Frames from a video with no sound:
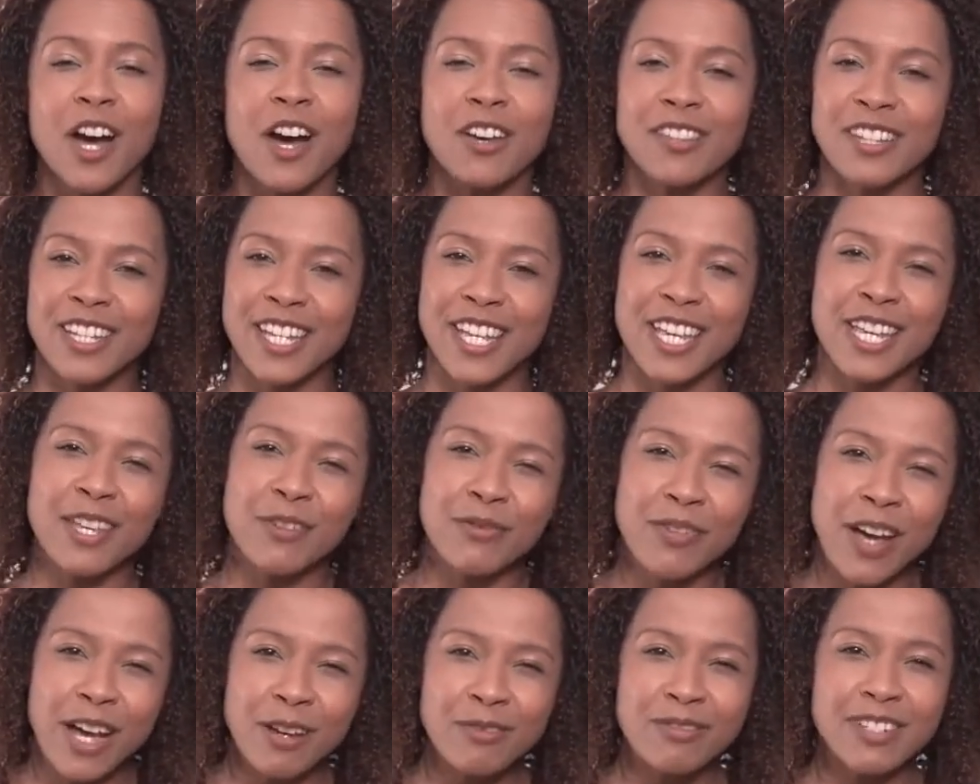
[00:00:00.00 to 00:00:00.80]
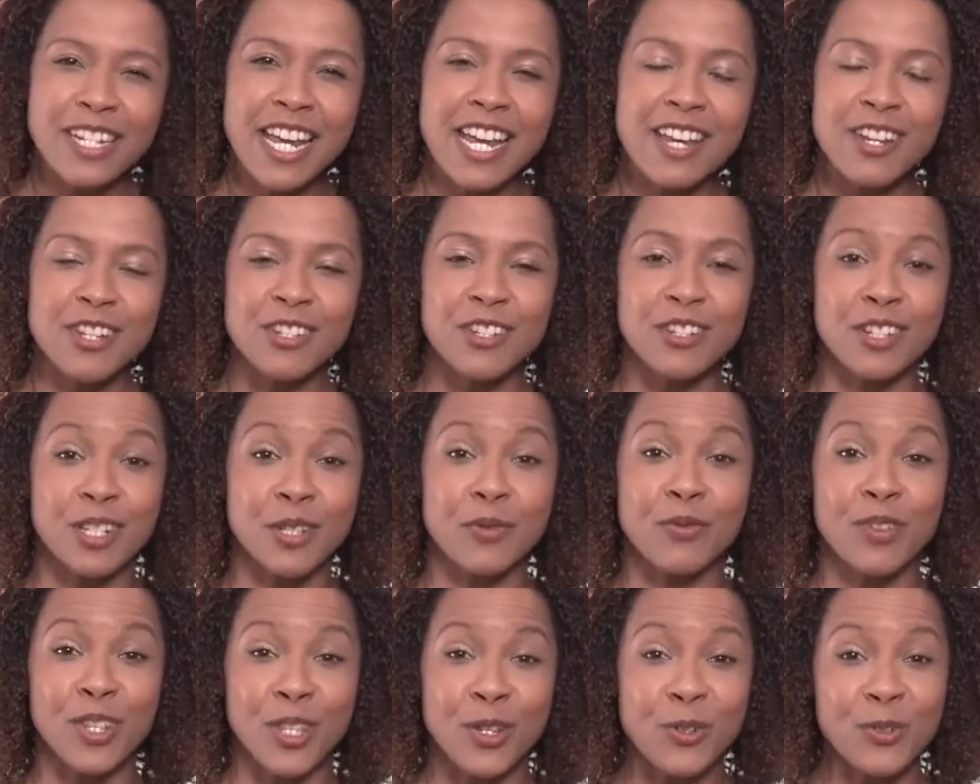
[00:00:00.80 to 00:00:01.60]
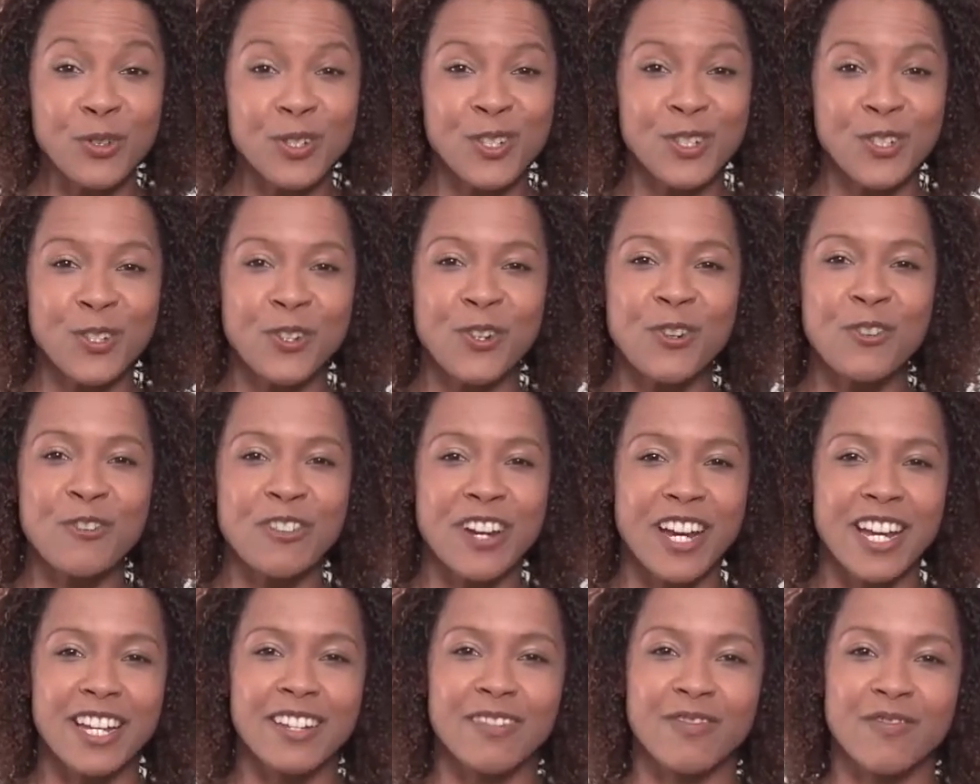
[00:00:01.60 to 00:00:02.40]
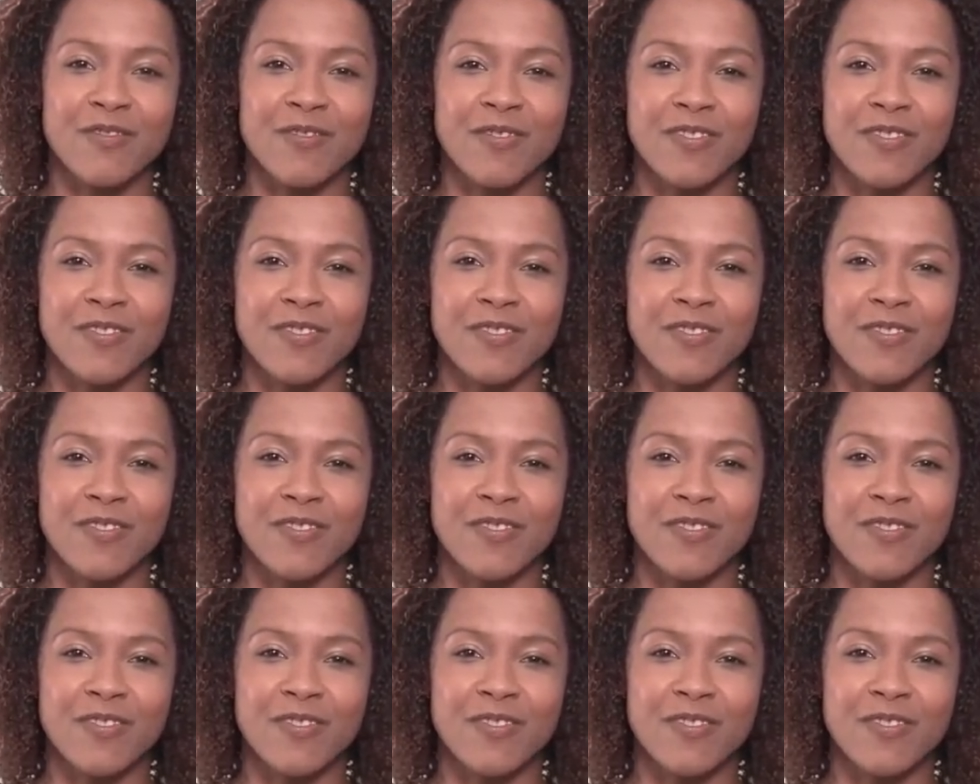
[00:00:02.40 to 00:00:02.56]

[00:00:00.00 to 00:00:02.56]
are the key foundations for your story.